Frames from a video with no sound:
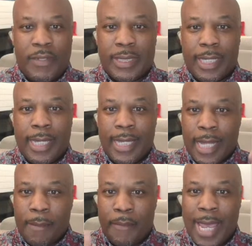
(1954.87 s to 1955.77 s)
Like I
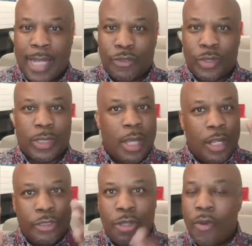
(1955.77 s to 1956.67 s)
say, the
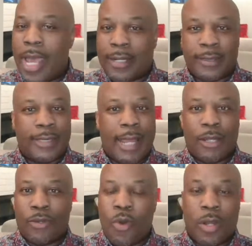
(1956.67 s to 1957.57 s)
defensive end and the
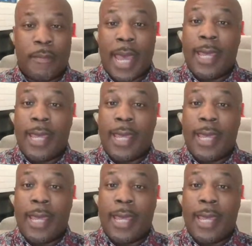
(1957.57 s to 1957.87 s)
pass rush